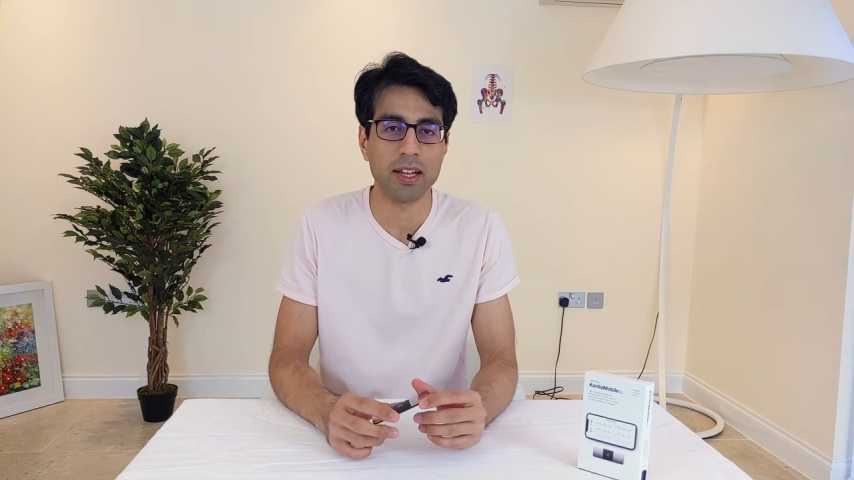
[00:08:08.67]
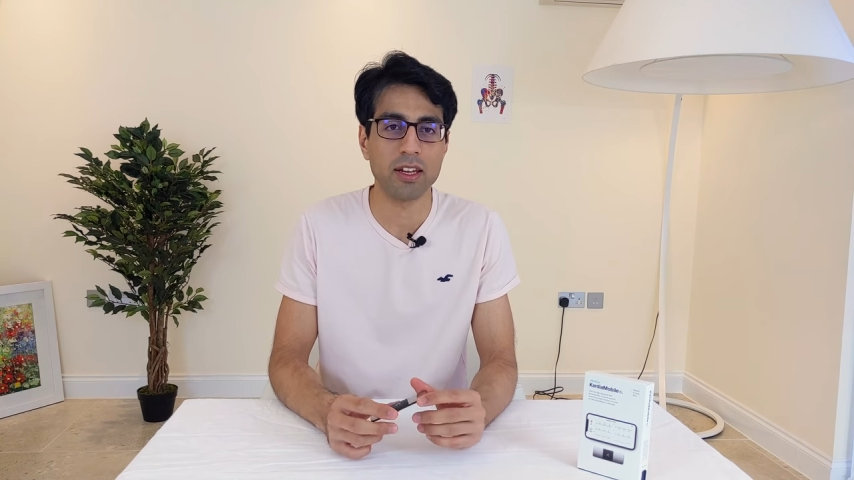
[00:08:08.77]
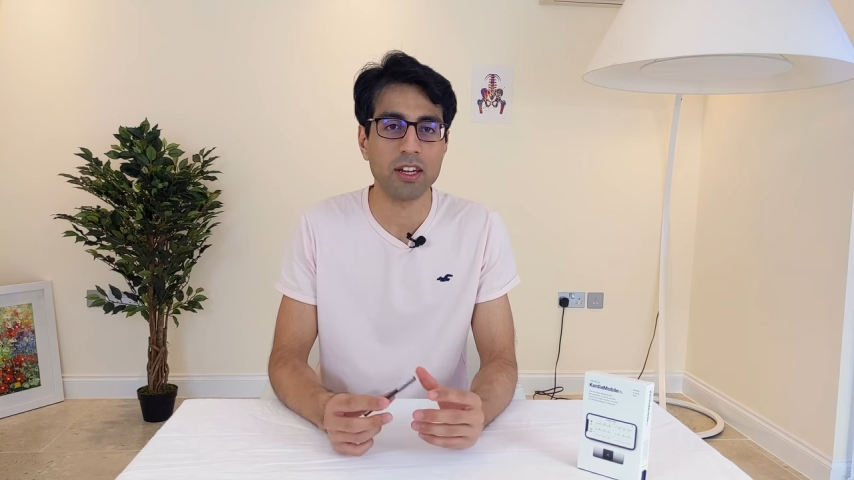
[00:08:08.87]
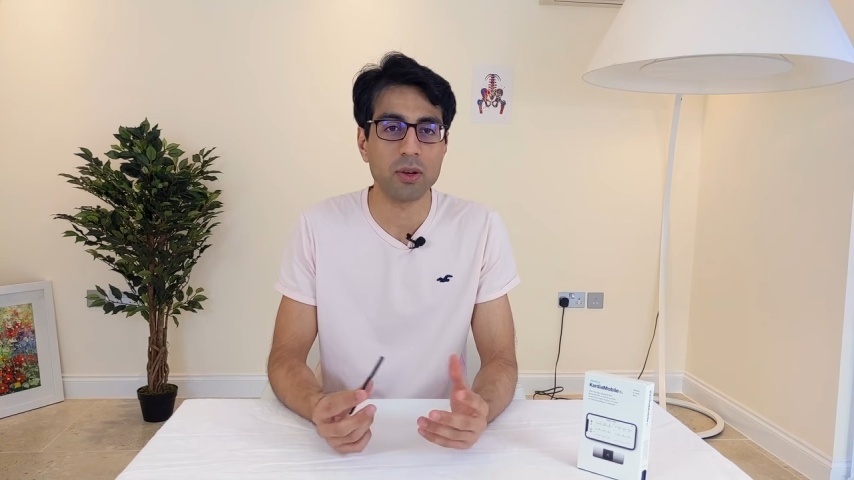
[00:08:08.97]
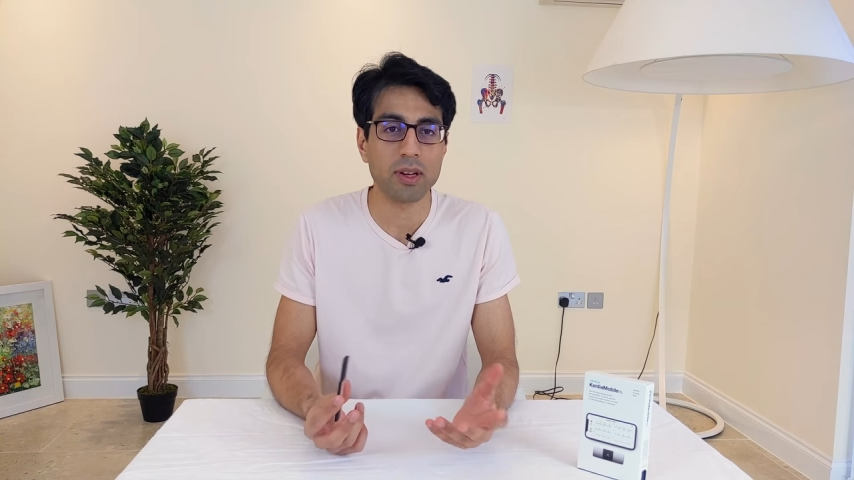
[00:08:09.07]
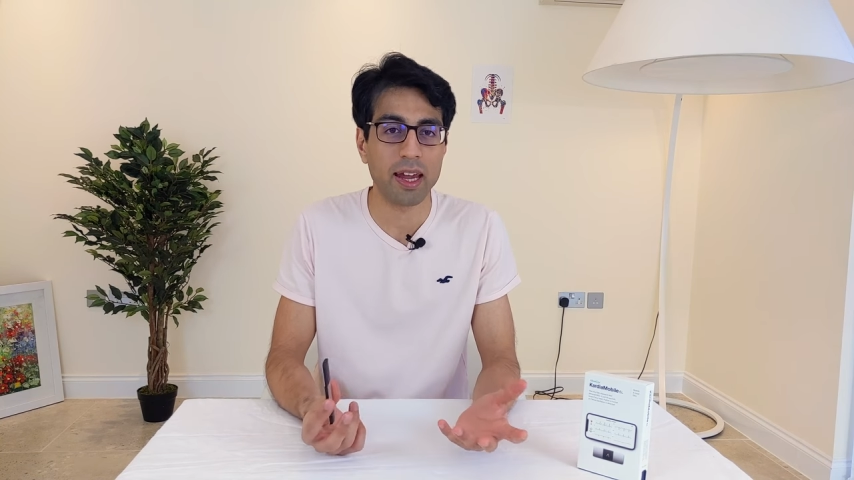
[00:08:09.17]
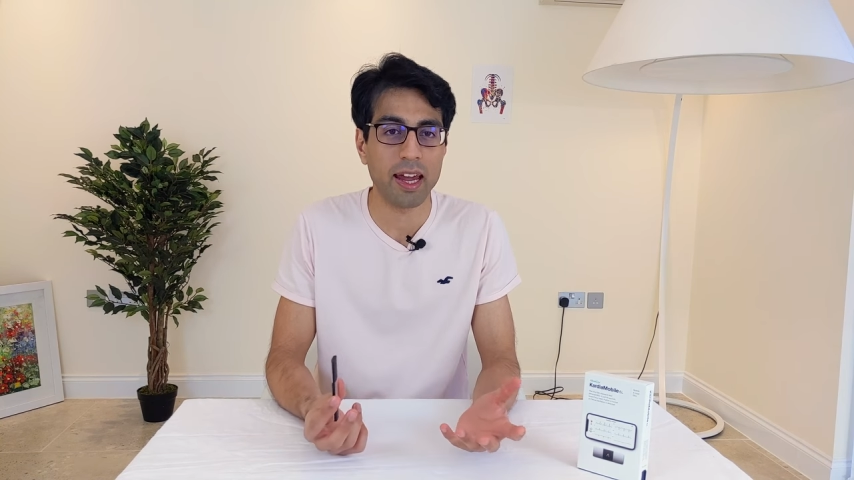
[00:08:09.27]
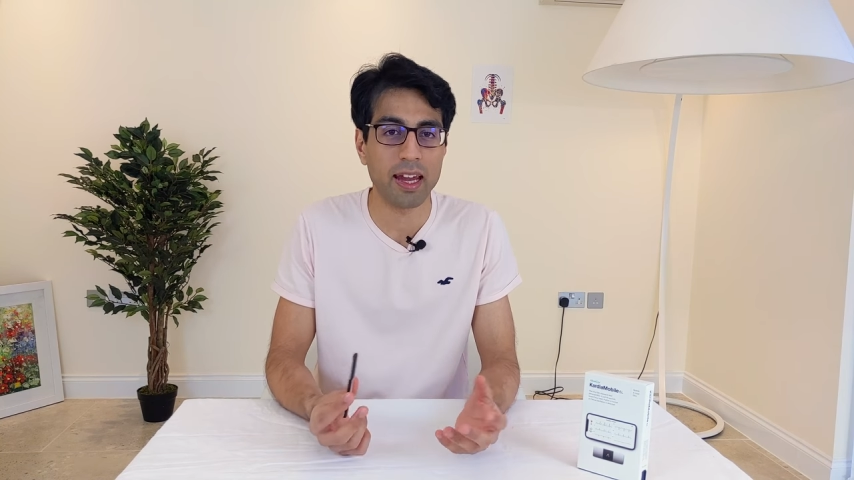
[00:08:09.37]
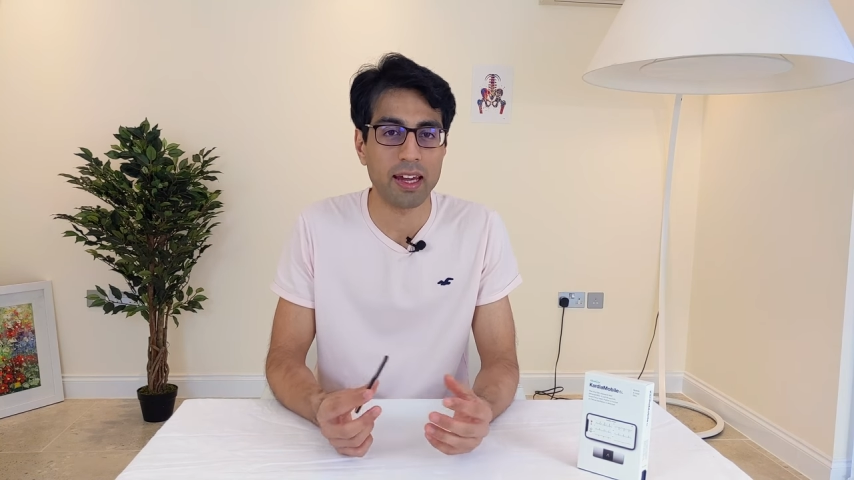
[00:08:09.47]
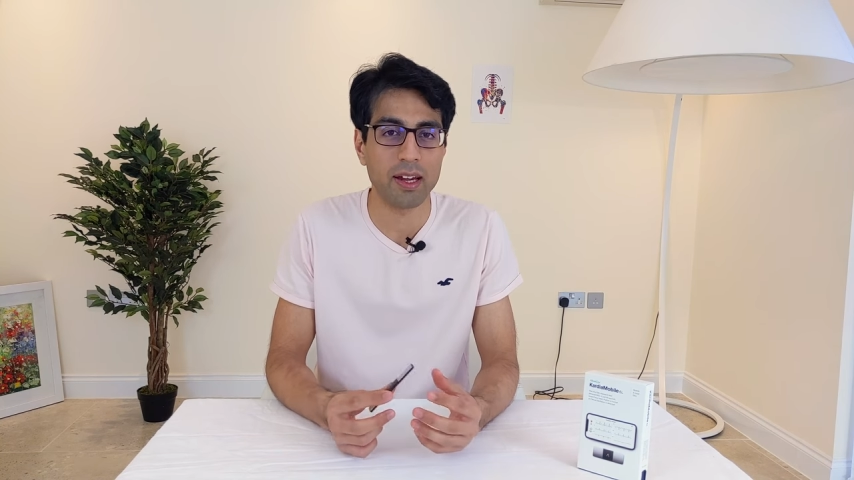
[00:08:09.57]
in the
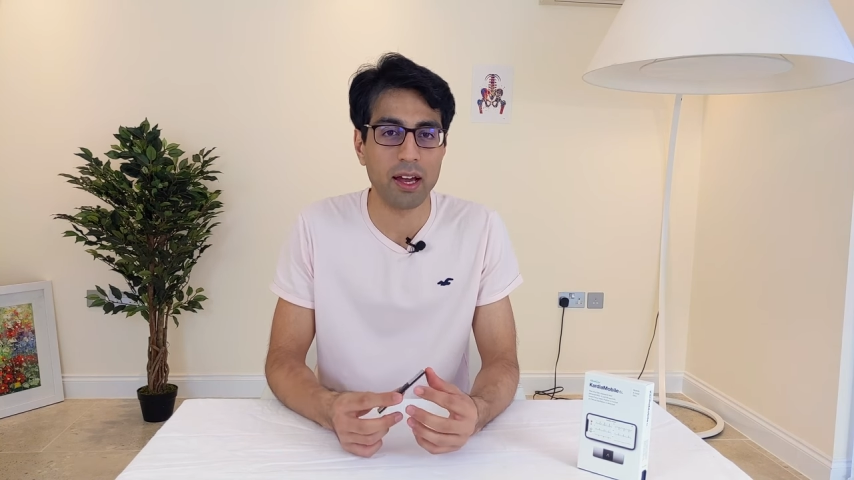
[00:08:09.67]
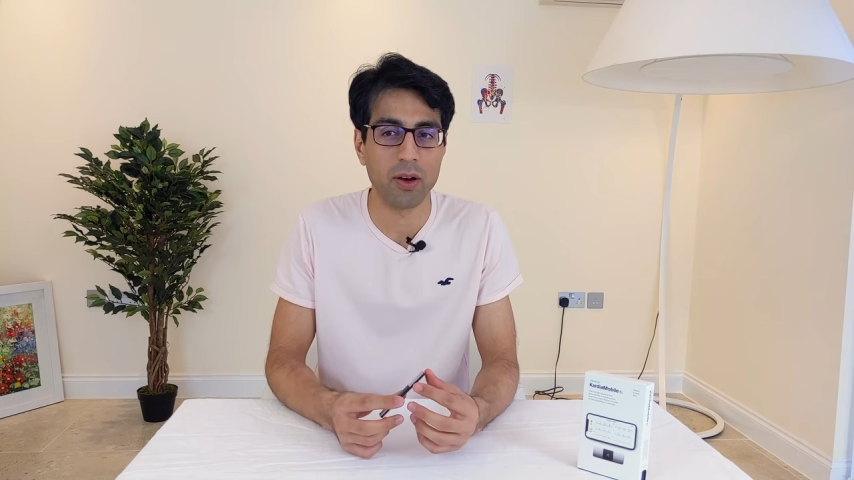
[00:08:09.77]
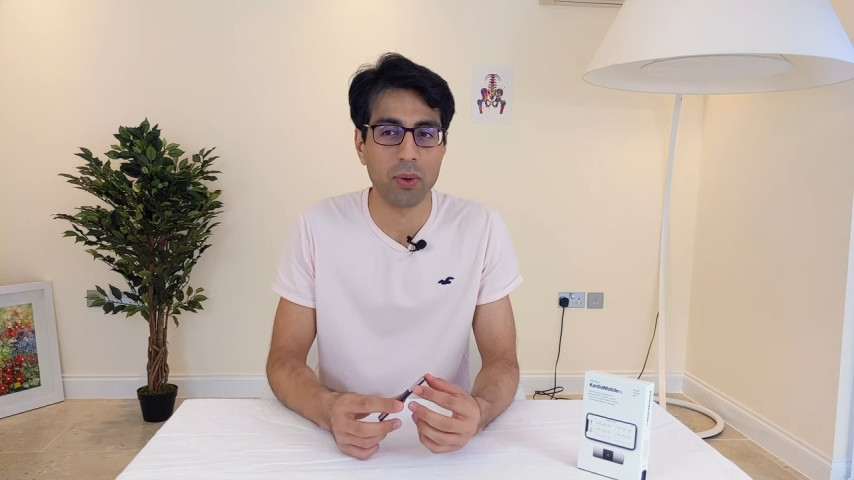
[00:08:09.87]
UK,